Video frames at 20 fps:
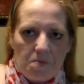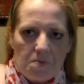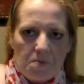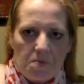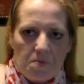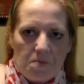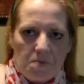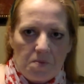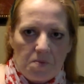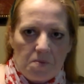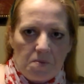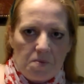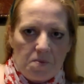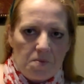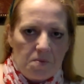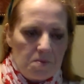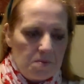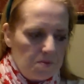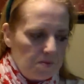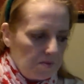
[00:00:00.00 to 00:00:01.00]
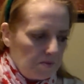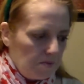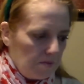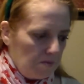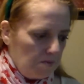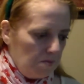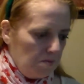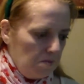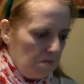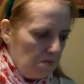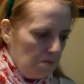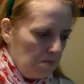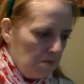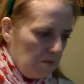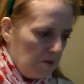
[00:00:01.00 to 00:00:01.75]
(no one is talking)